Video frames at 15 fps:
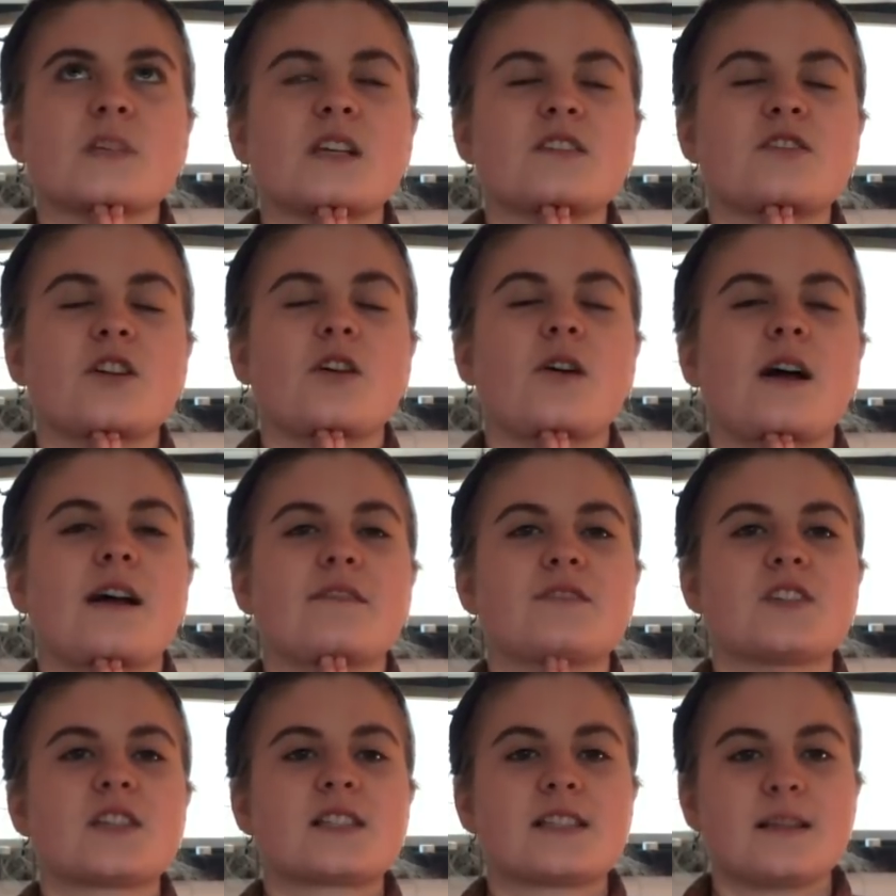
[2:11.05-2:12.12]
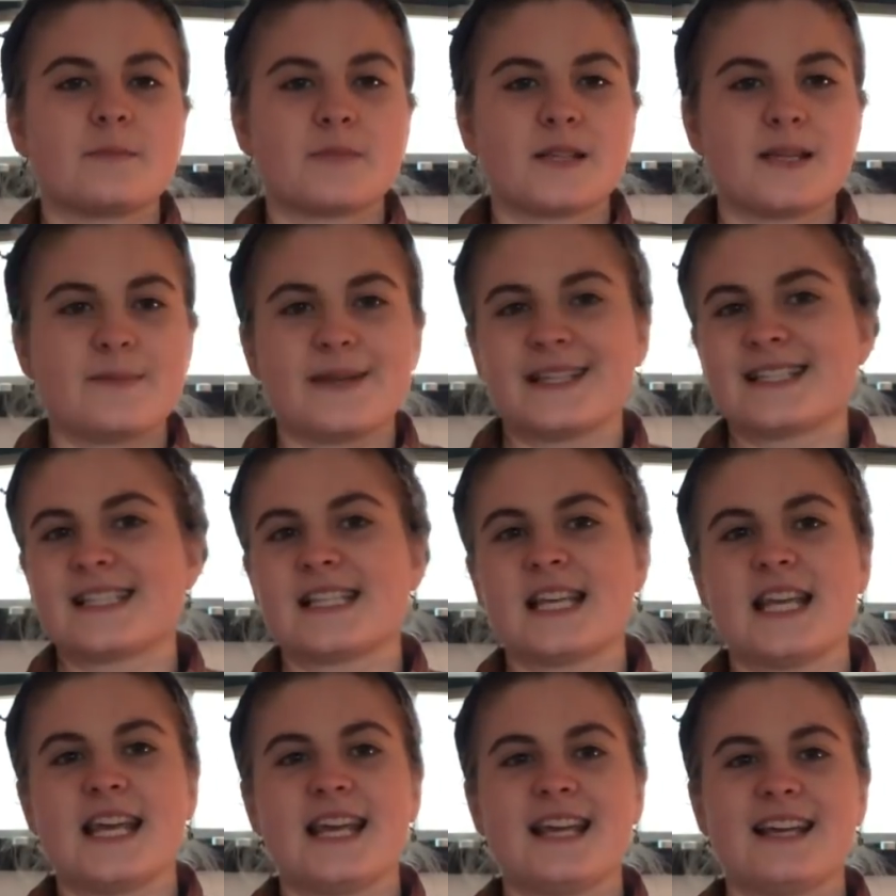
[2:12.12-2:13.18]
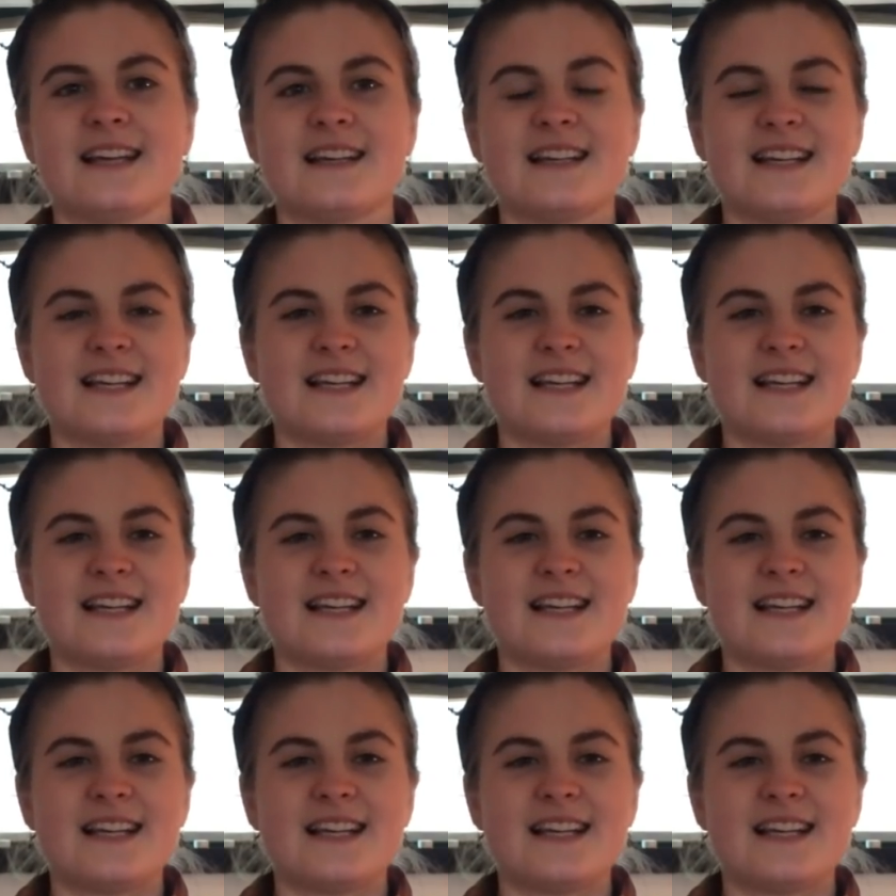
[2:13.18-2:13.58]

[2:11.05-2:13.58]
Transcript: So I've just simply been seeing,